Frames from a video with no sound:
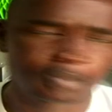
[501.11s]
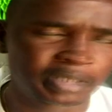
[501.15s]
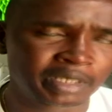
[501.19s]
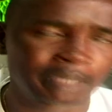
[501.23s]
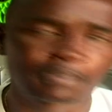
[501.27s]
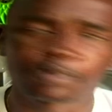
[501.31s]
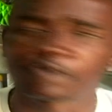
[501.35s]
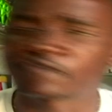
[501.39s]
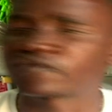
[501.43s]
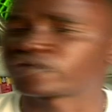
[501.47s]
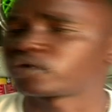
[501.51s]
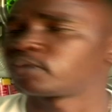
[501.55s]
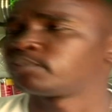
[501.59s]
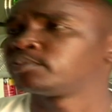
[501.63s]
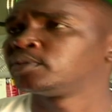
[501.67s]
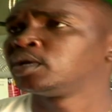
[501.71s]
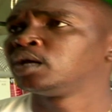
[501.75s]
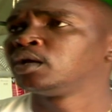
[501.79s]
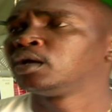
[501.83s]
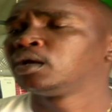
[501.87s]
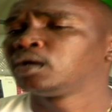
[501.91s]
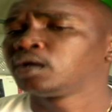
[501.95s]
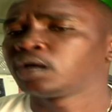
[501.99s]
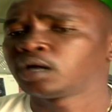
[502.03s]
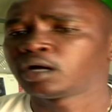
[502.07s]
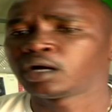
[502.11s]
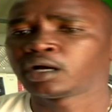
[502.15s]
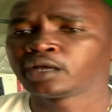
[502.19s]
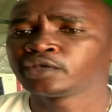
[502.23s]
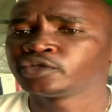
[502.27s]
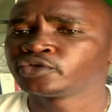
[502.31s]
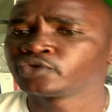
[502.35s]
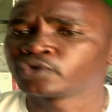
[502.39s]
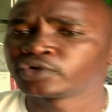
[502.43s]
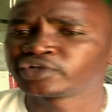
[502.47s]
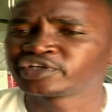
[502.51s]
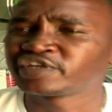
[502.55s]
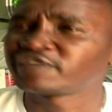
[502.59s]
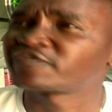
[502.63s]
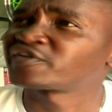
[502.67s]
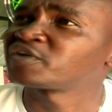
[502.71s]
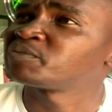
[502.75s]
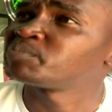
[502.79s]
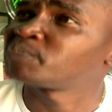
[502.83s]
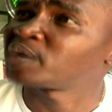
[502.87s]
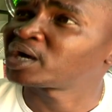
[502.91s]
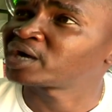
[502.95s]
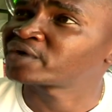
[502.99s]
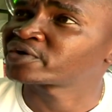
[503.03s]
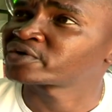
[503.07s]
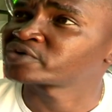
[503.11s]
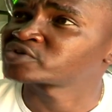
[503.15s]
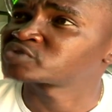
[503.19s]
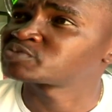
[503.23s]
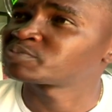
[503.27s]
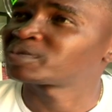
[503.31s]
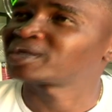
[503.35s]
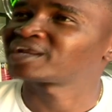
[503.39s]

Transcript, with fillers: People from uh, you know different backgrounds,